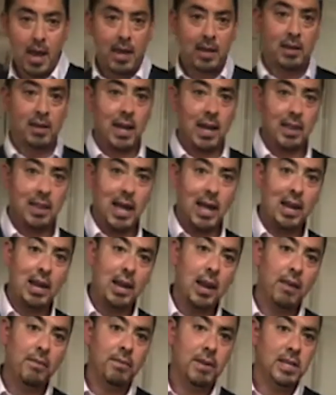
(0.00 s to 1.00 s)
And you get that
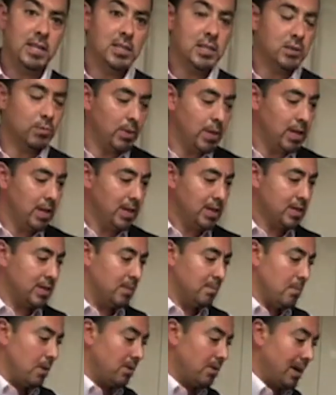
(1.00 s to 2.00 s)
lovely sweetness
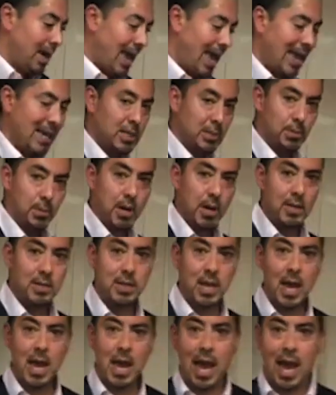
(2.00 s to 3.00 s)
of the Monin Expert,